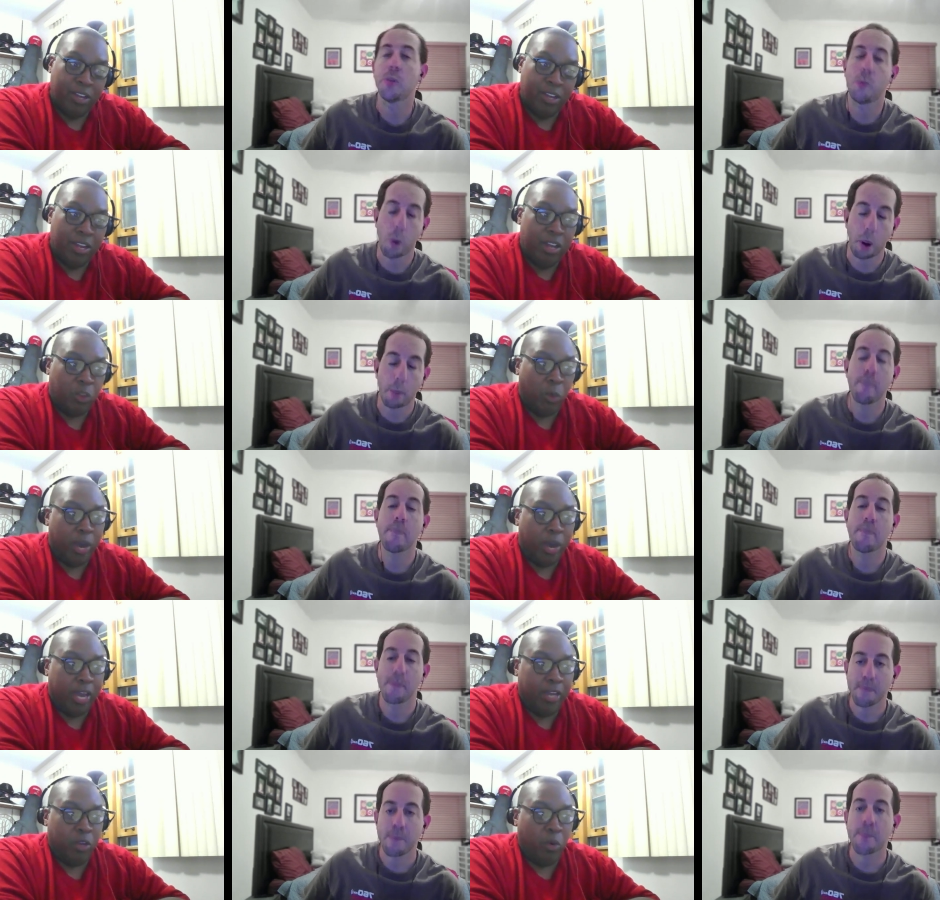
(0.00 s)
Speaker 1: Right. The
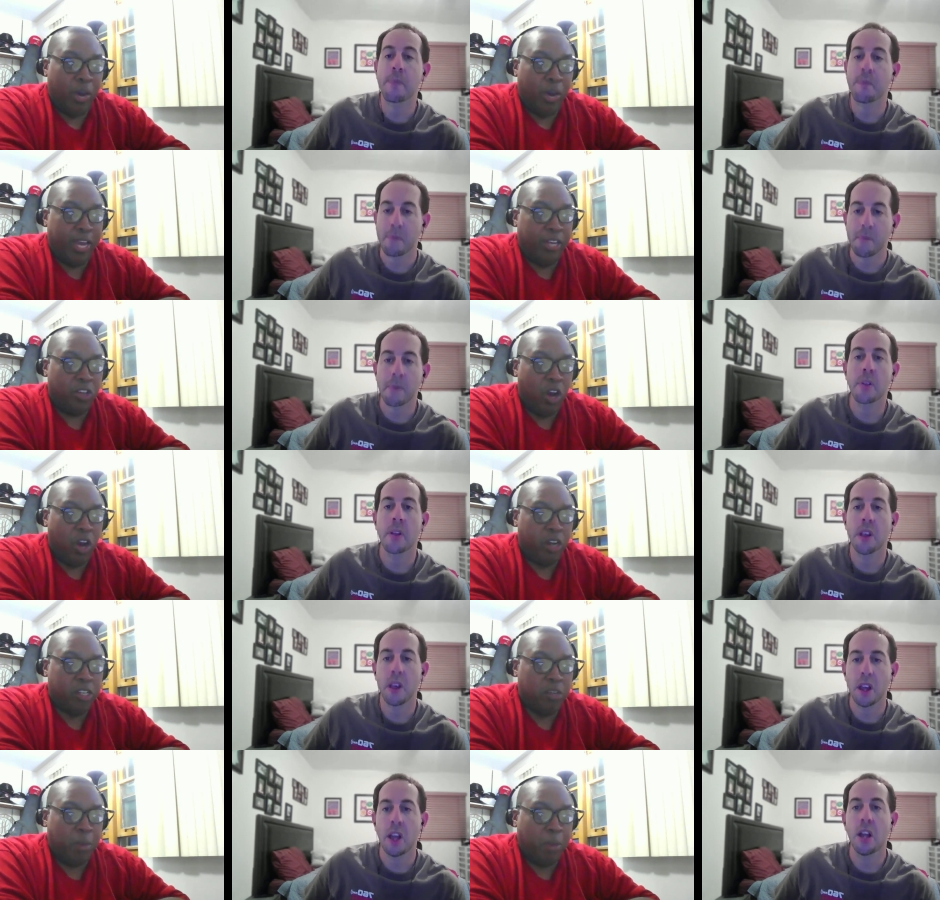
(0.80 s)
way the way he
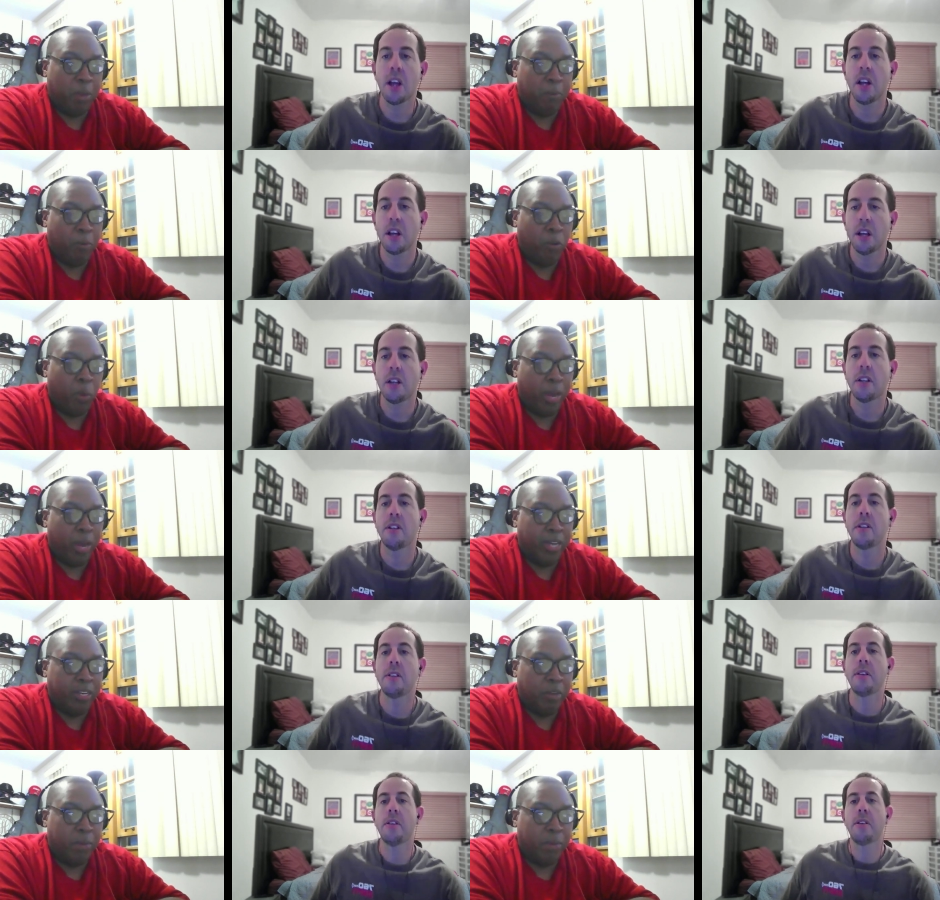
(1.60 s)
talked to people, the way
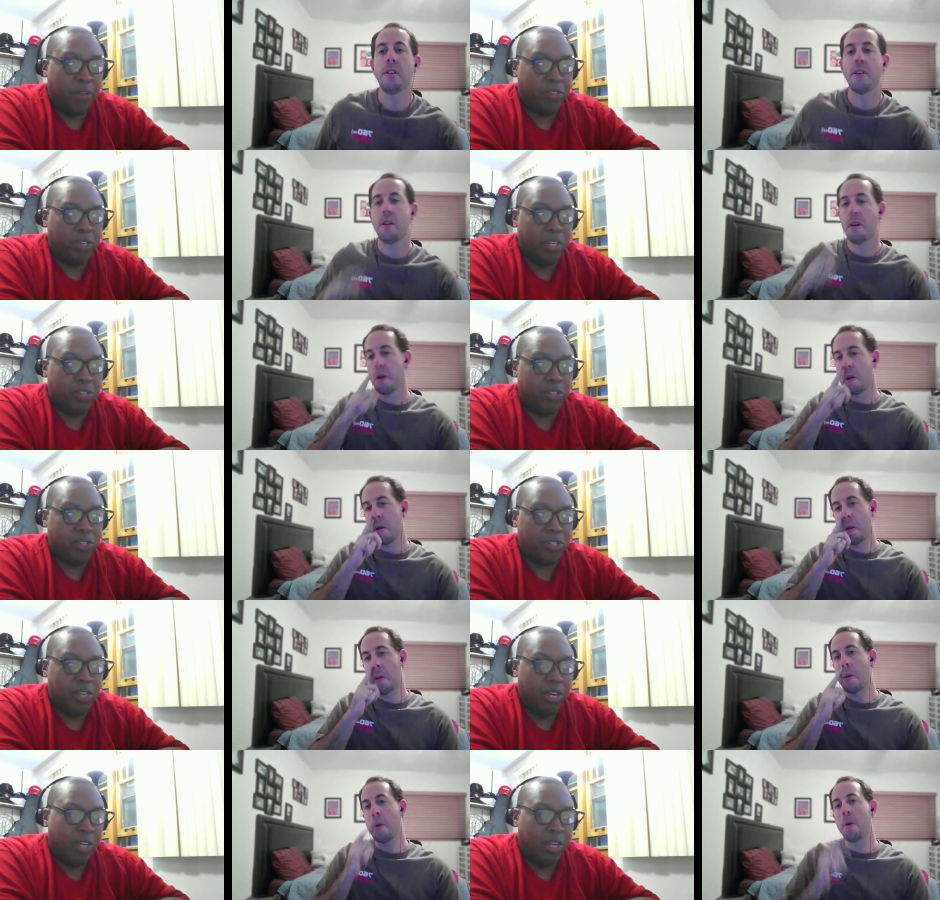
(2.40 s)
he did
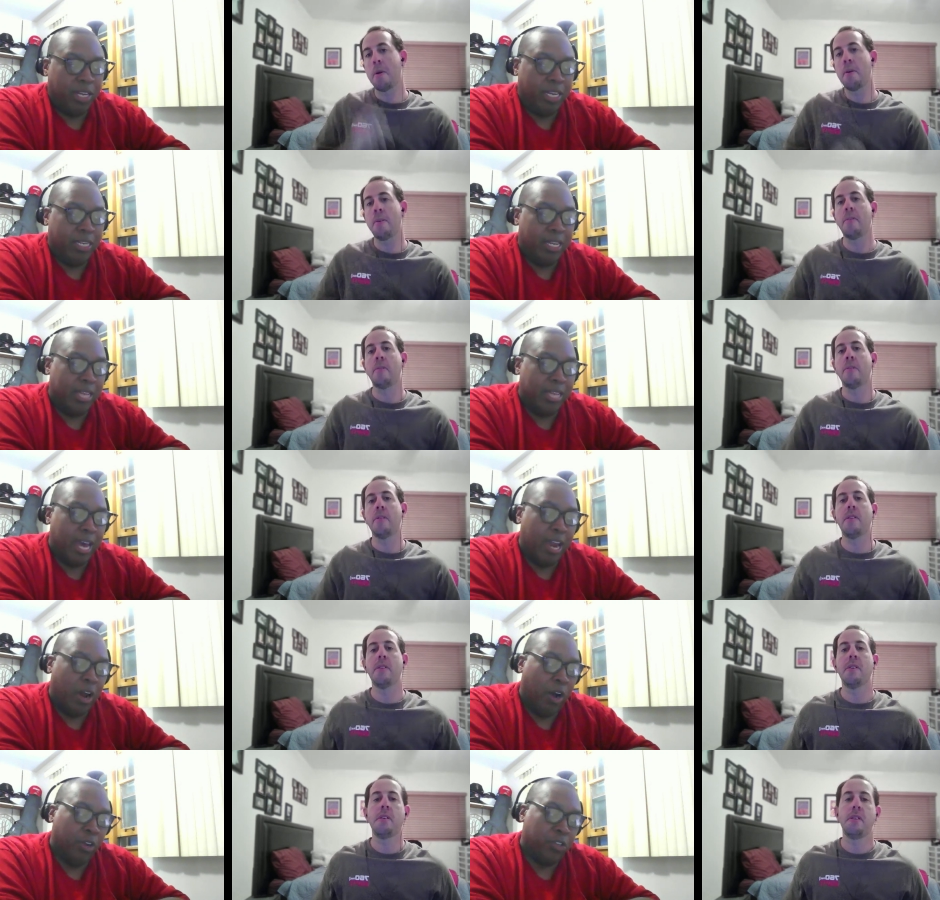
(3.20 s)
business, he did
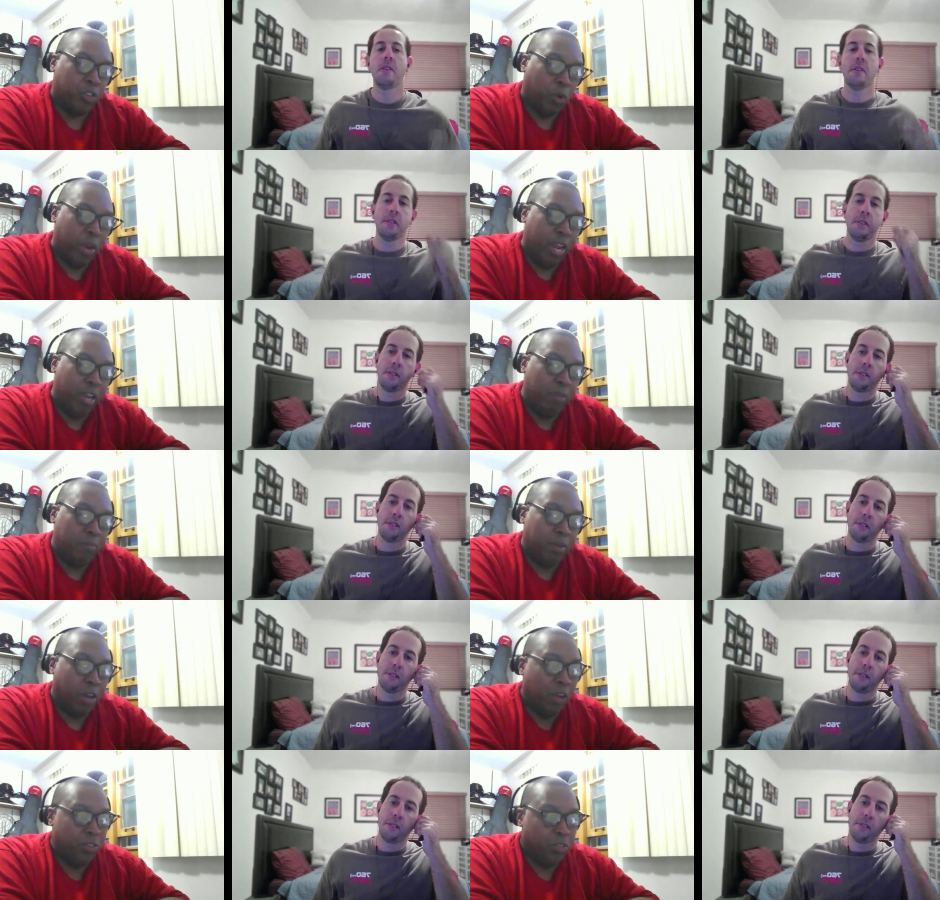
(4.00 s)
that on screen,
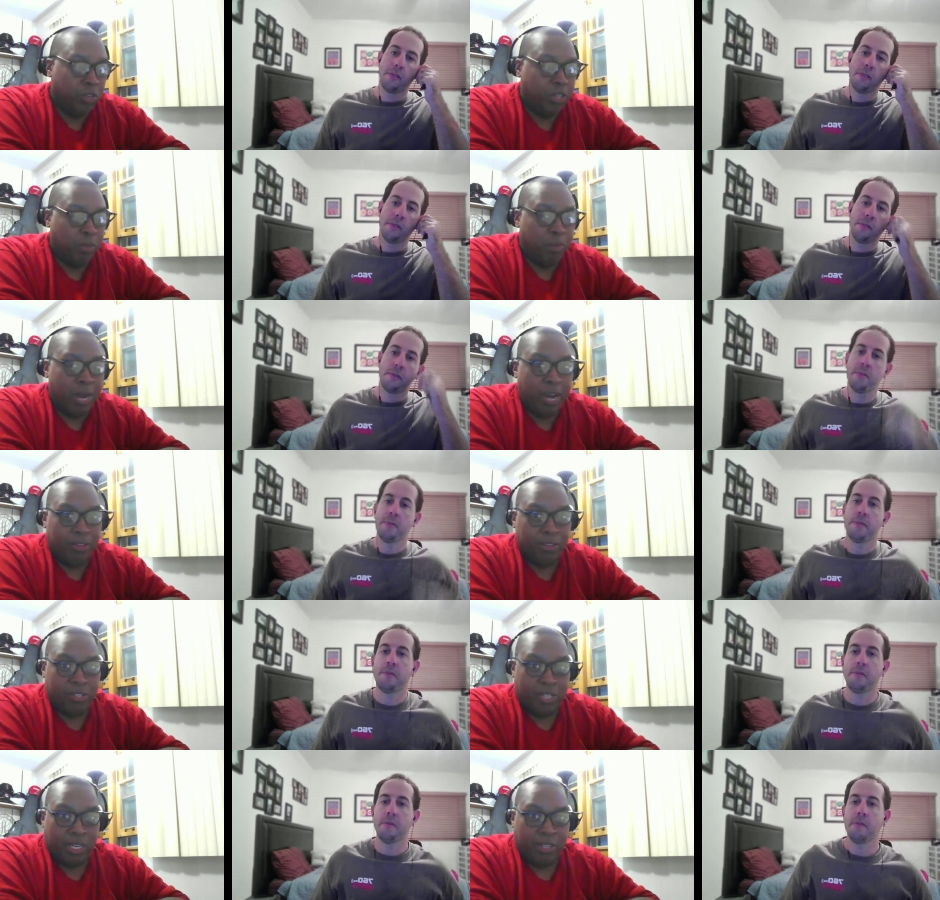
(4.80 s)
but also did behind
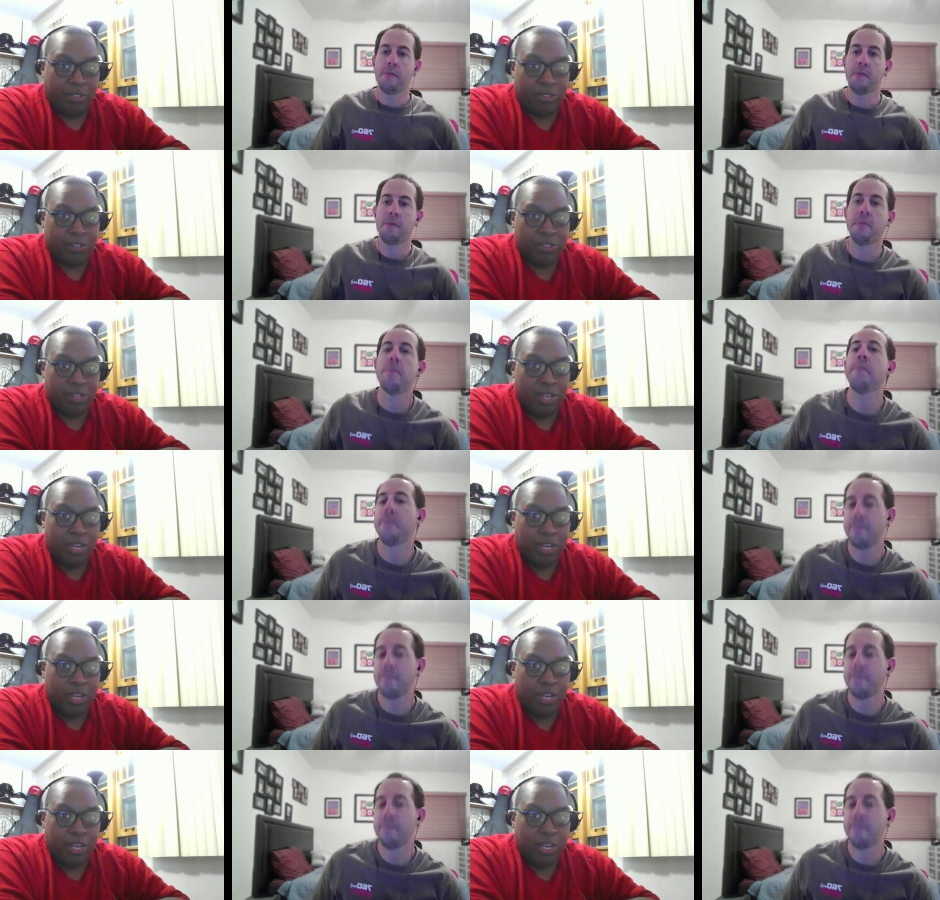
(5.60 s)
the scenes.